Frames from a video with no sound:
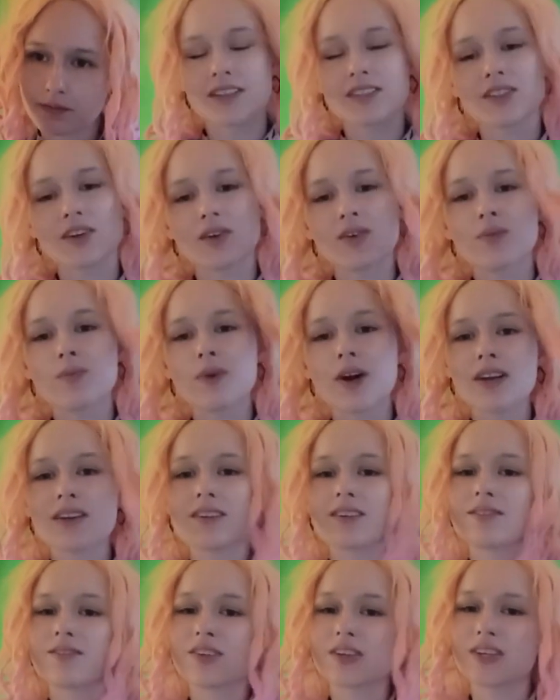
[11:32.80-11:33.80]
so
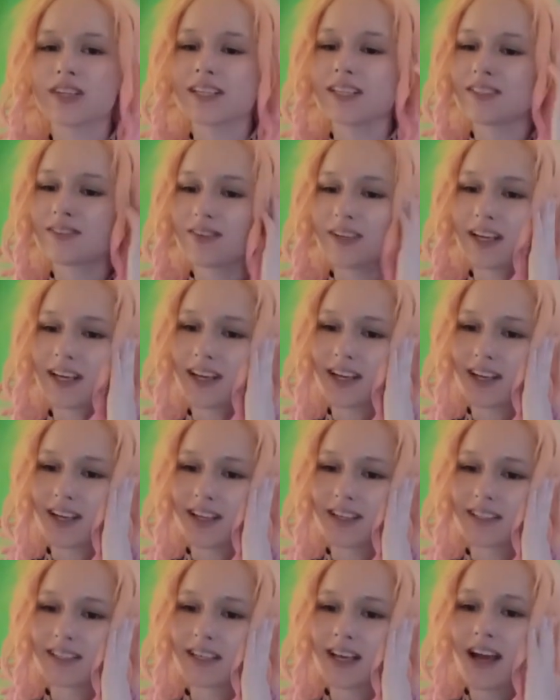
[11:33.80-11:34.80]
mantra for this week
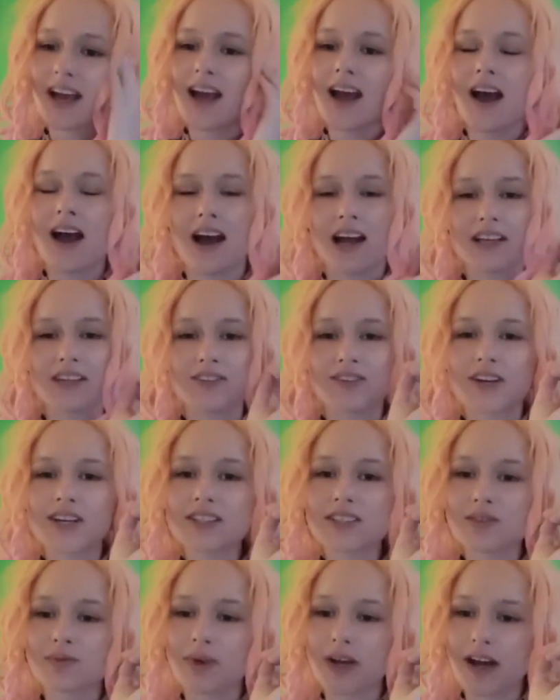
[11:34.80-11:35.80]
is I
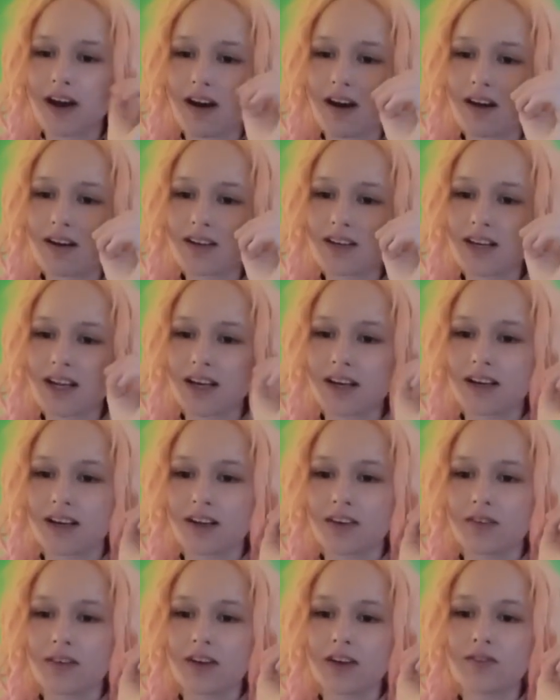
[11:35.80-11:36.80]
trust my art
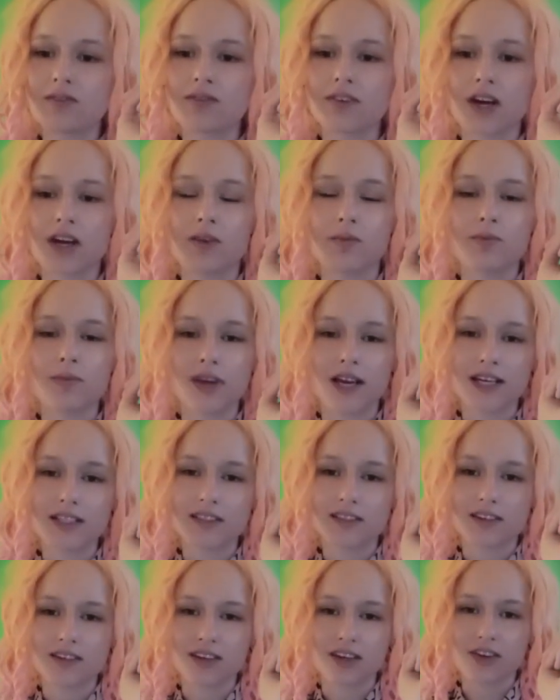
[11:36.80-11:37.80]
and I will find
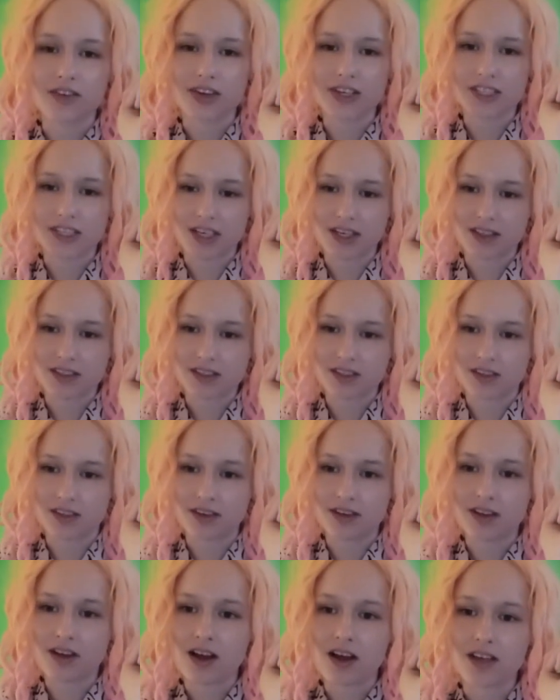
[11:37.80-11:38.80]
pleasure in
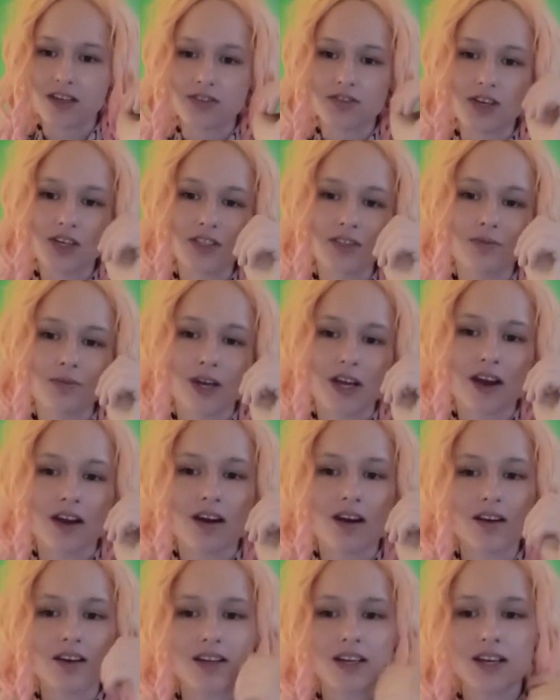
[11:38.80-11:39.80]
rejection. I trust my
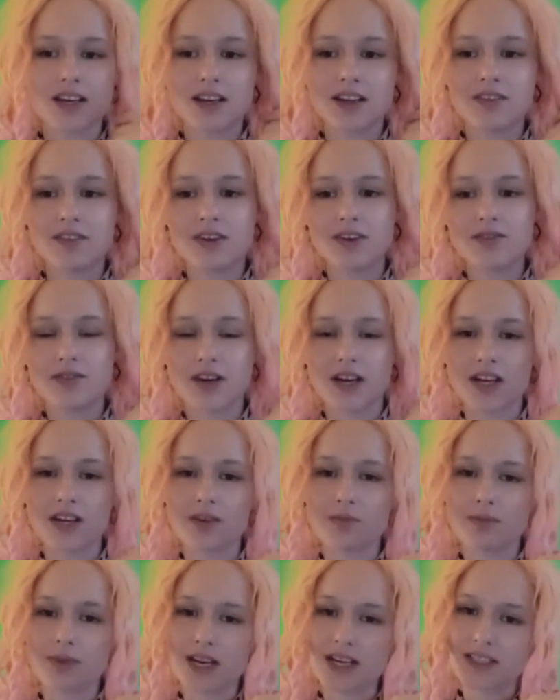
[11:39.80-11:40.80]
art and I will
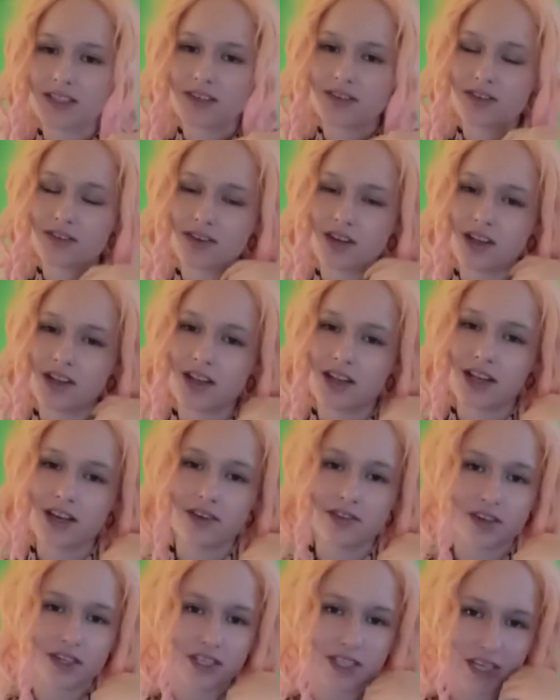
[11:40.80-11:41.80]
find a pleasure
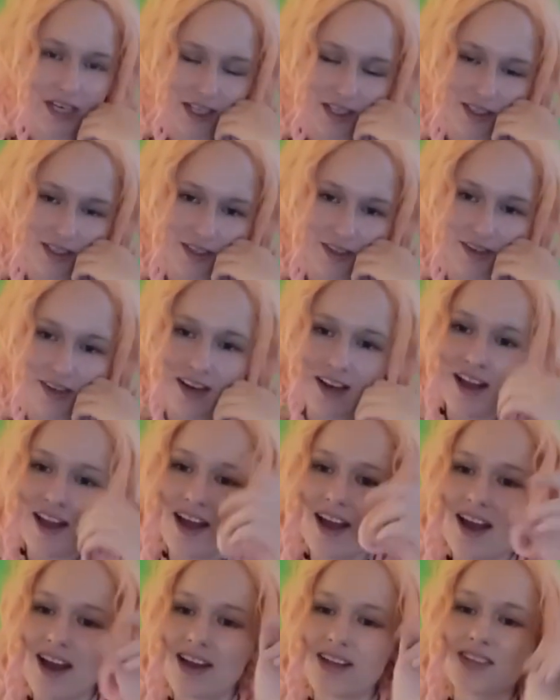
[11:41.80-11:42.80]
in rejection.
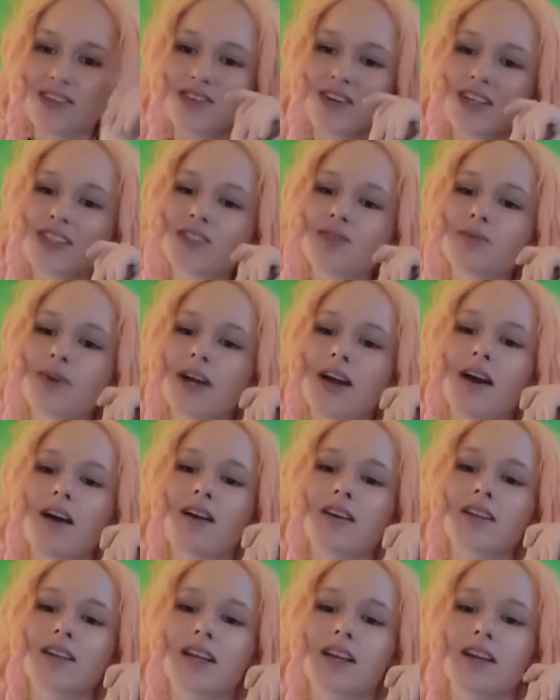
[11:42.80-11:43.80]
I trust my
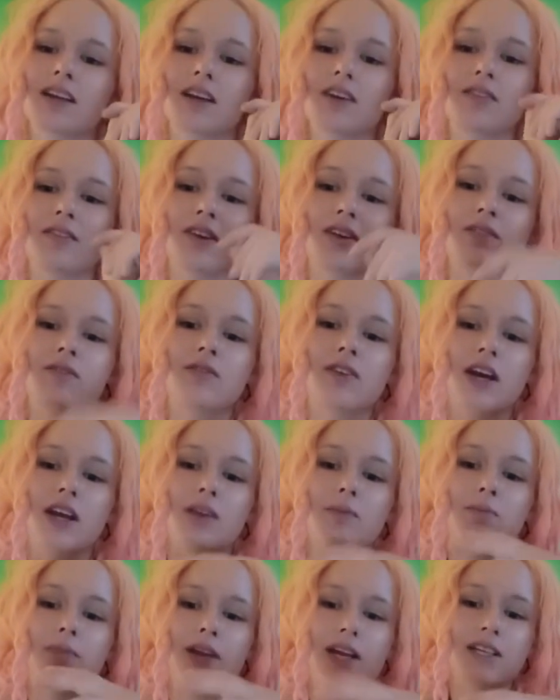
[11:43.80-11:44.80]
art and I will
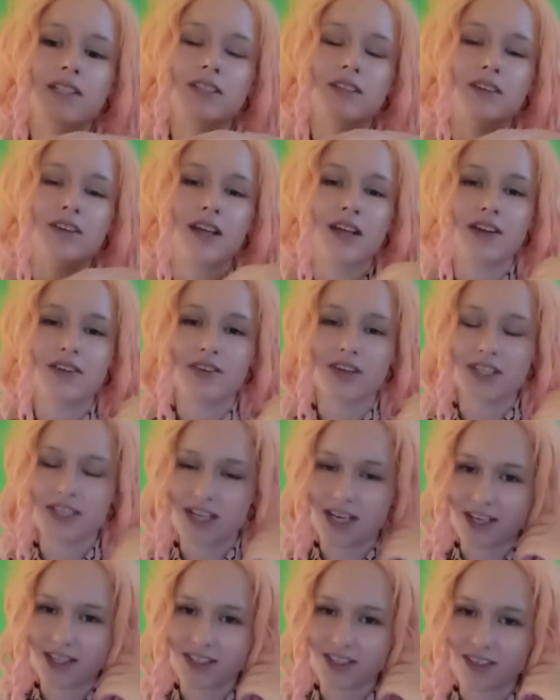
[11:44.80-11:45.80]
find pleasure in
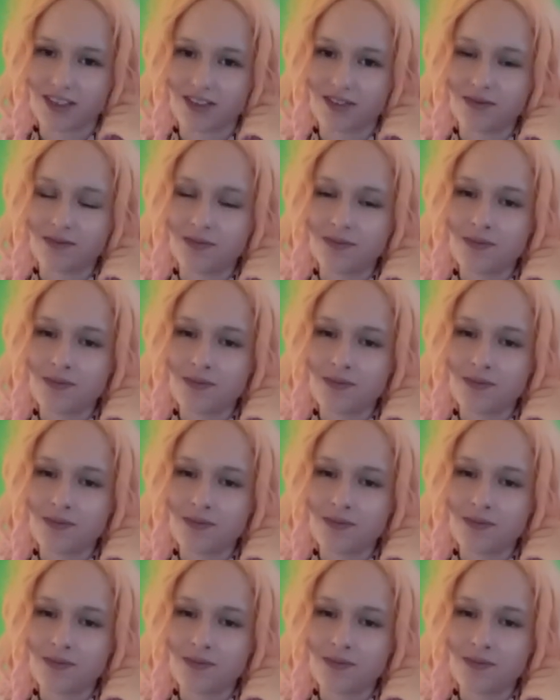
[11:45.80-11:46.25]
rejection.